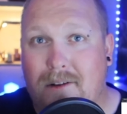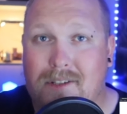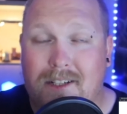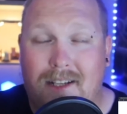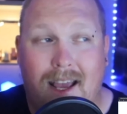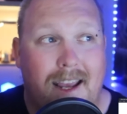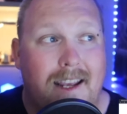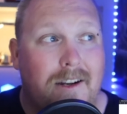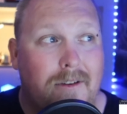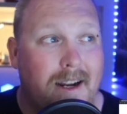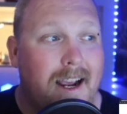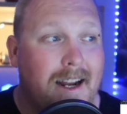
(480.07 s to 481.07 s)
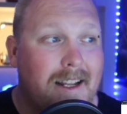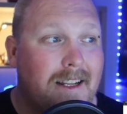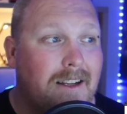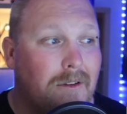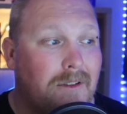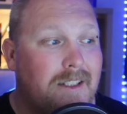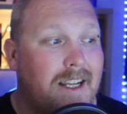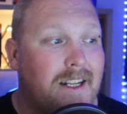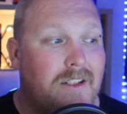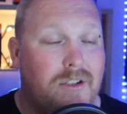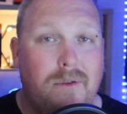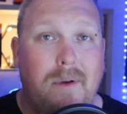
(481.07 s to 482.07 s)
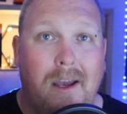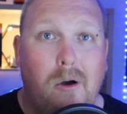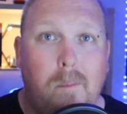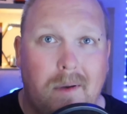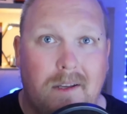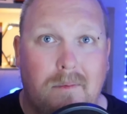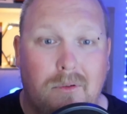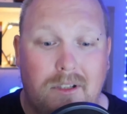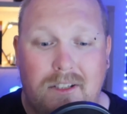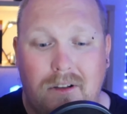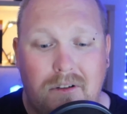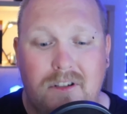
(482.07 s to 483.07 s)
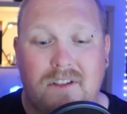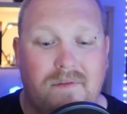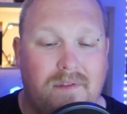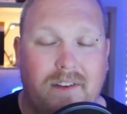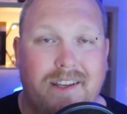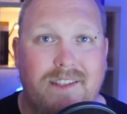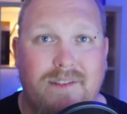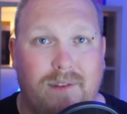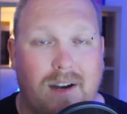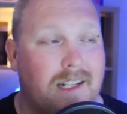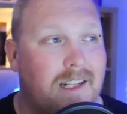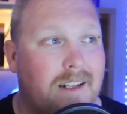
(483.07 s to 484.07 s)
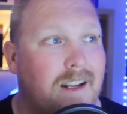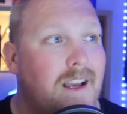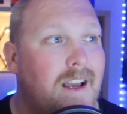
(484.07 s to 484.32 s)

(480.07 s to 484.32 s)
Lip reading: day creating content to help people. It's not just for his fun and